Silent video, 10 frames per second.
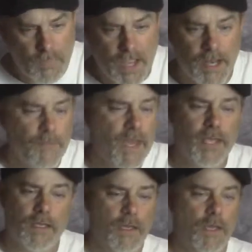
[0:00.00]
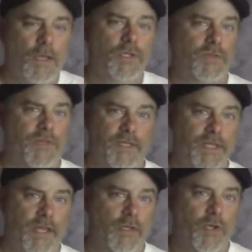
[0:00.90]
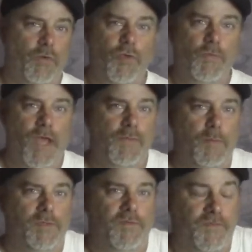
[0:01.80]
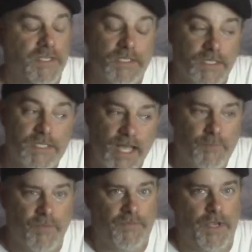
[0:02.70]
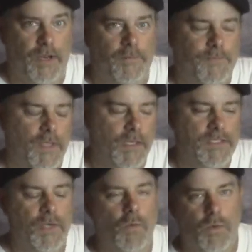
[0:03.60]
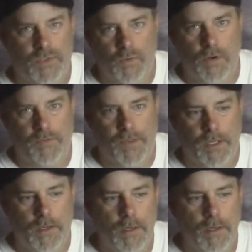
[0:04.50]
And I'm like, do you think that, you know, you might be able to fix this amplifier? And he's like, well, what's wrong with it?